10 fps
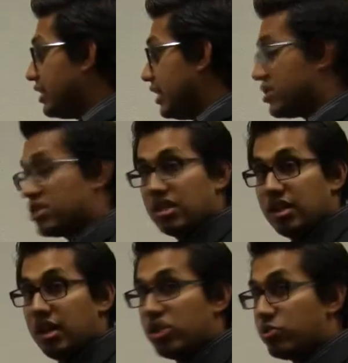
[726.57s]
Yes, the
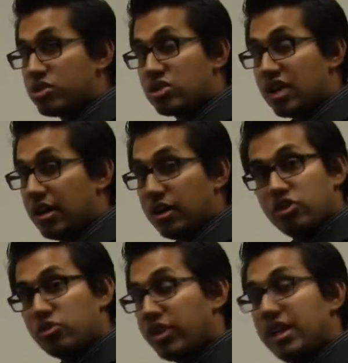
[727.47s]
color was
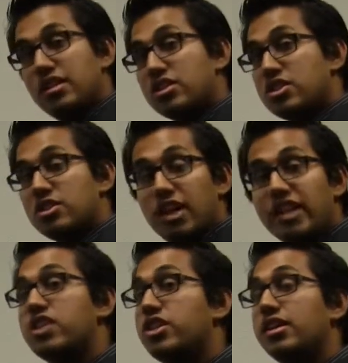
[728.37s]
great,
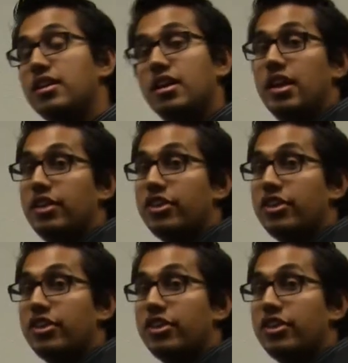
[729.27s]
astonishing.